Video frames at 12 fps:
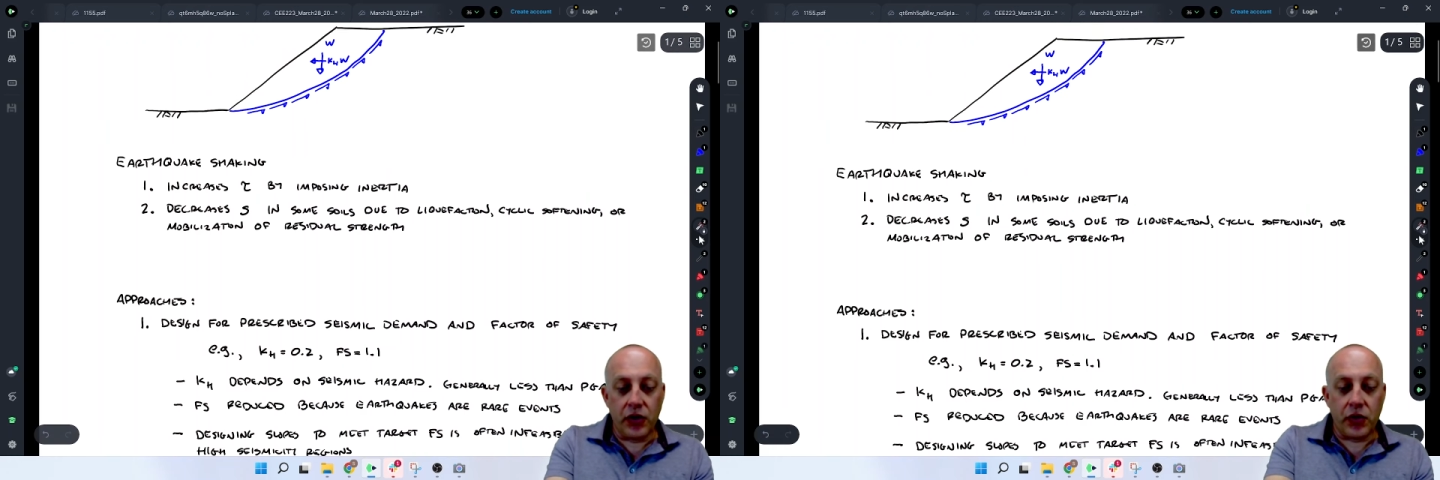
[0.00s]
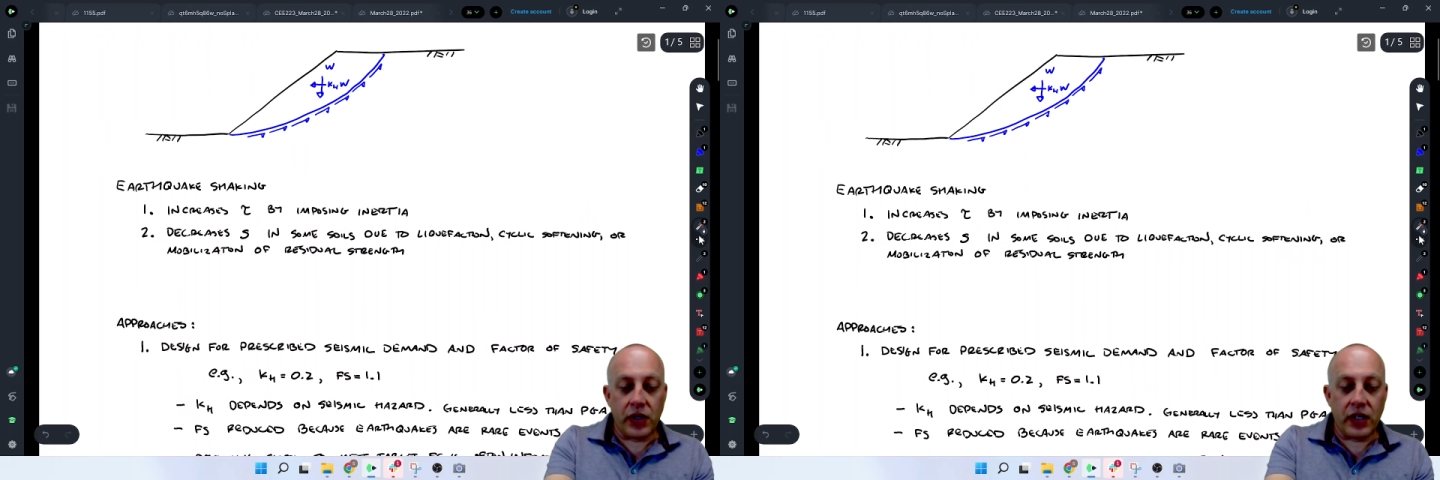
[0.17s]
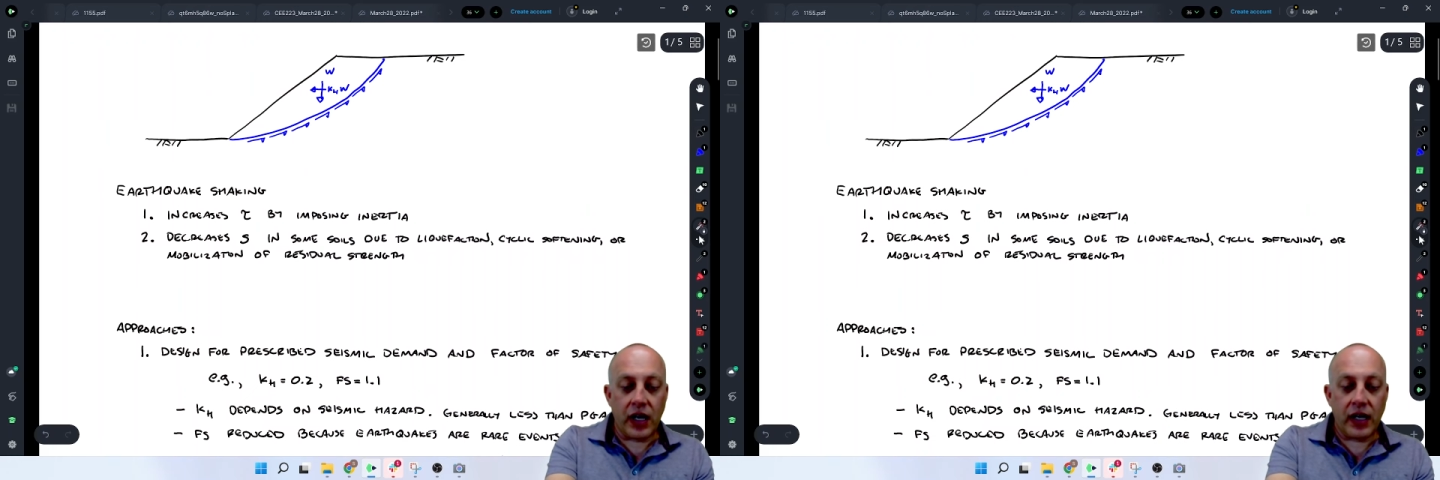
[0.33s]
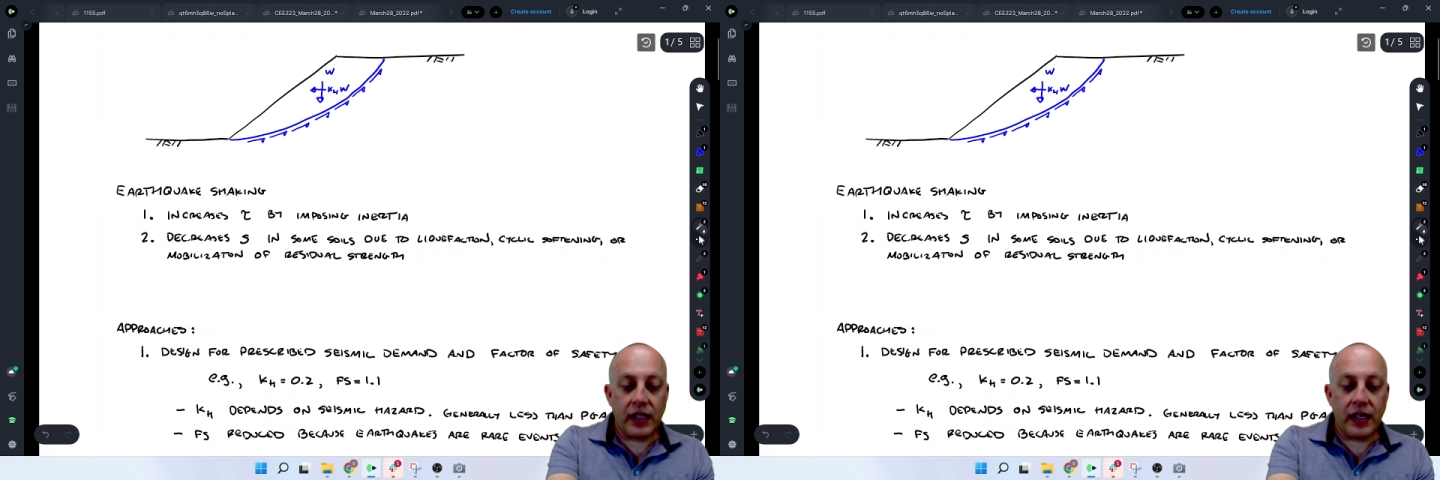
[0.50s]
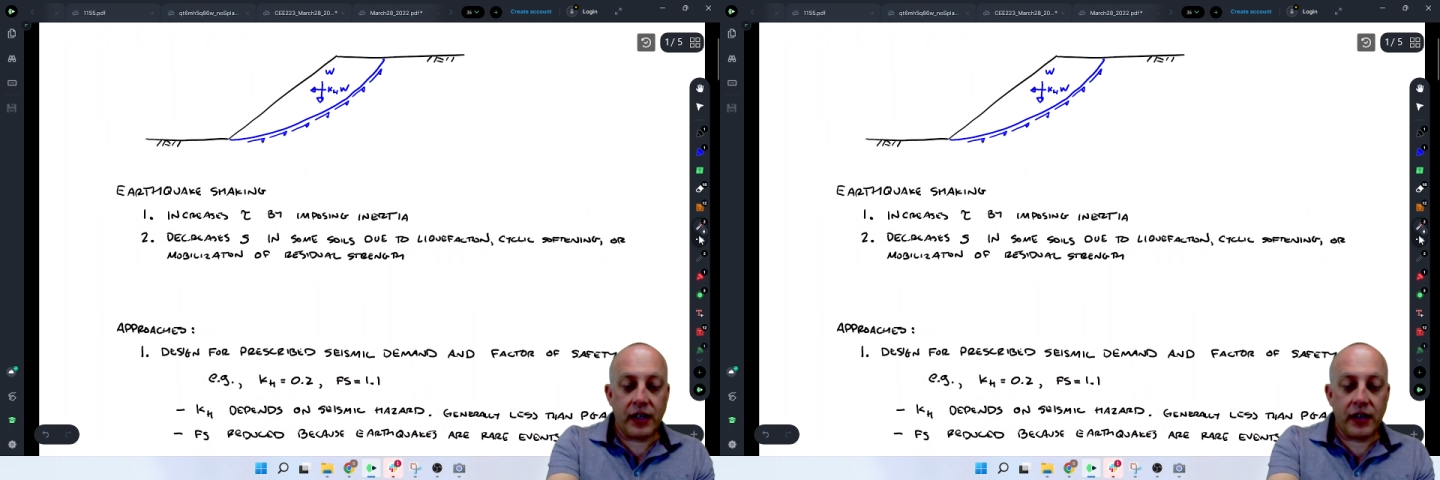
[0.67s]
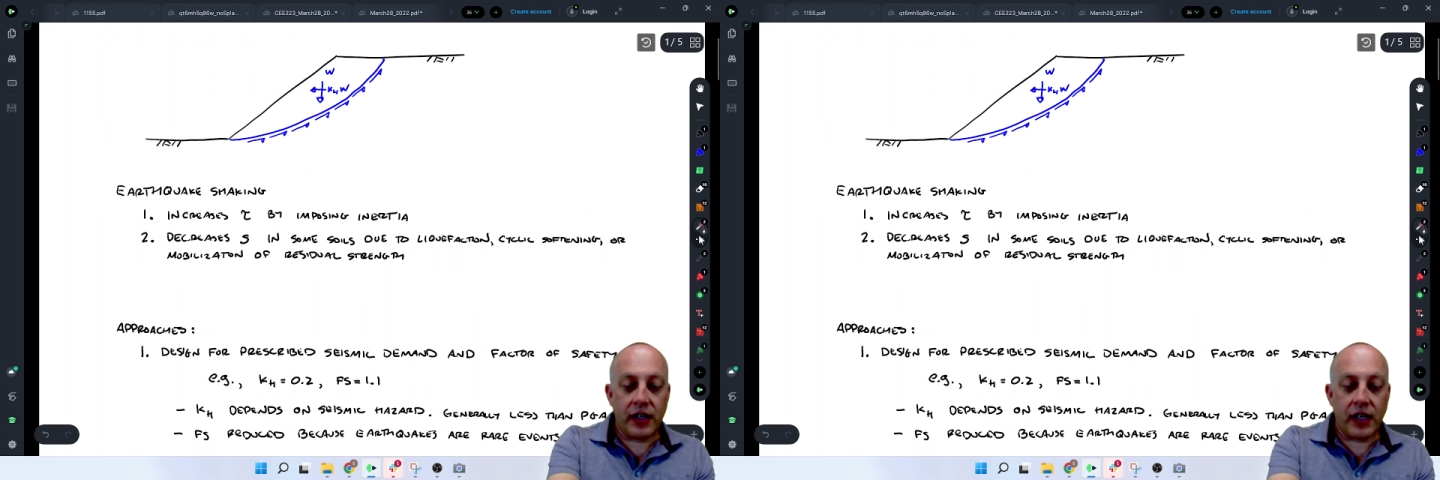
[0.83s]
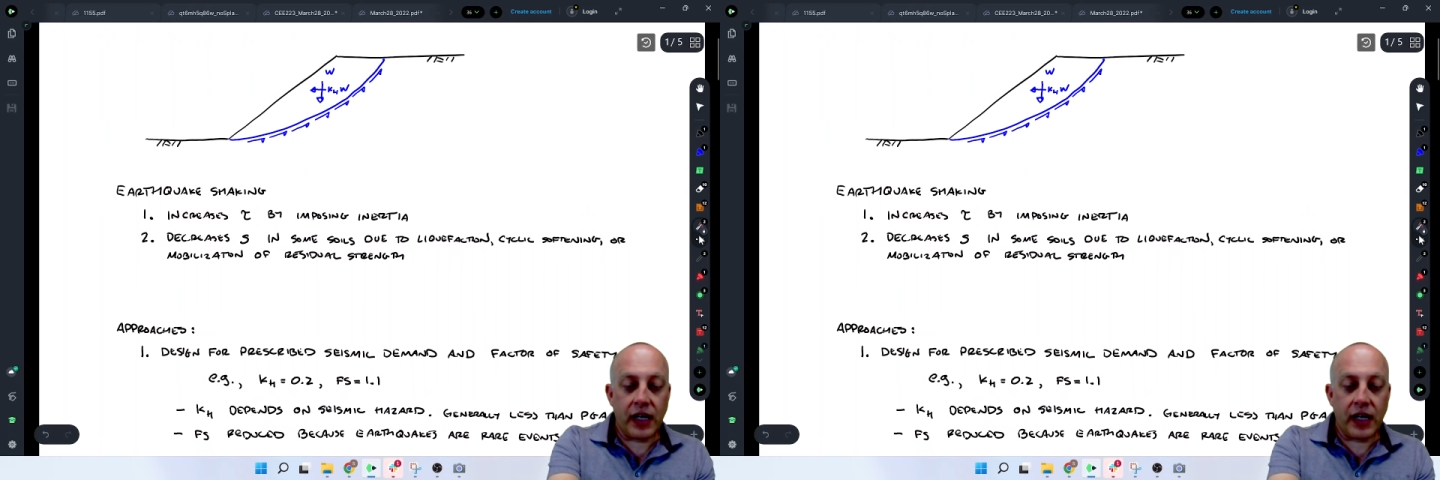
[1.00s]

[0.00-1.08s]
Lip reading: could not get a